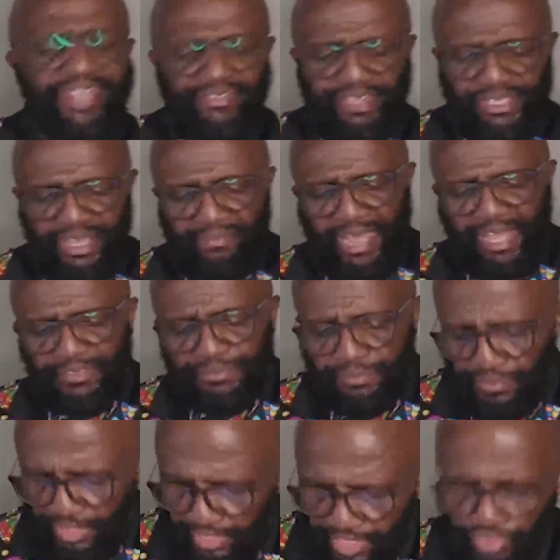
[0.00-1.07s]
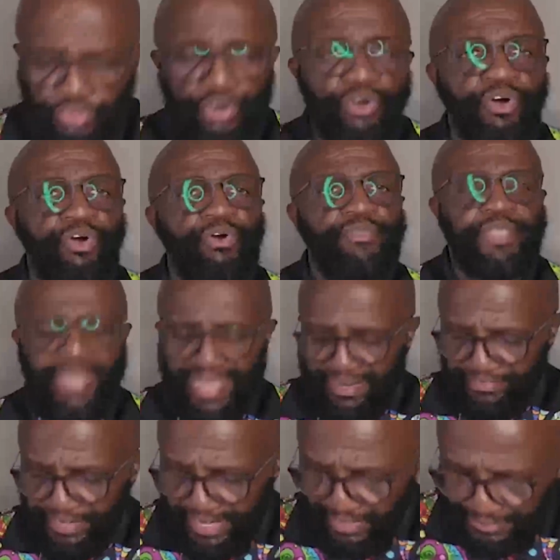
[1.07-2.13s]
living them out in your own
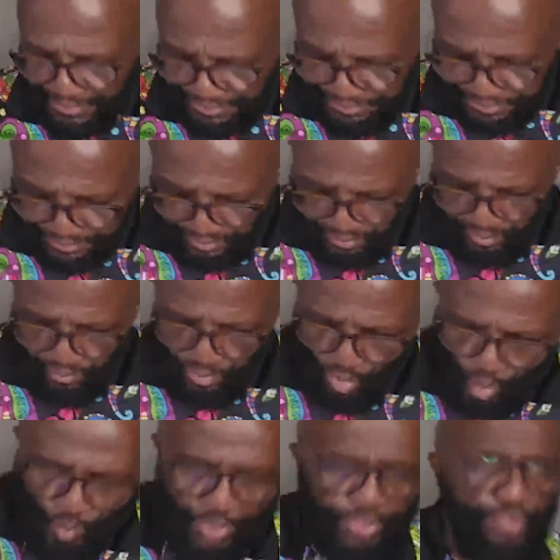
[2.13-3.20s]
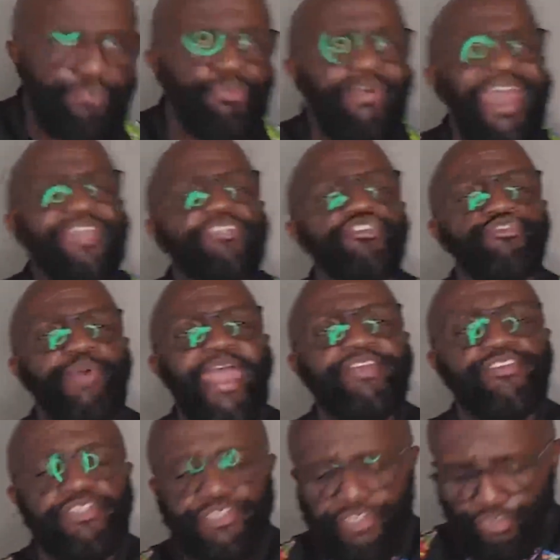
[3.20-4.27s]
life. Now, when you practice
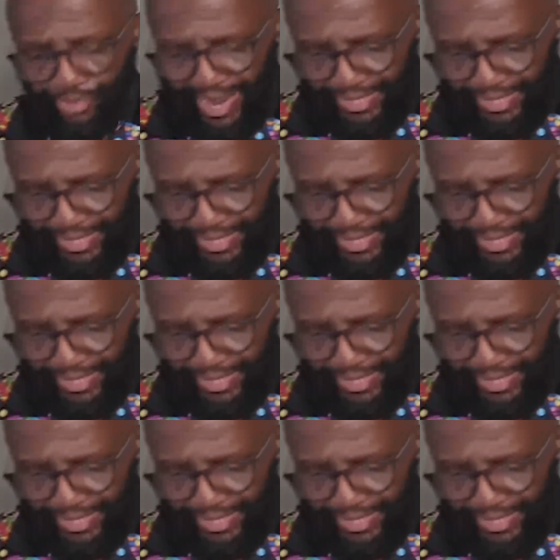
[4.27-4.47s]
righteousness,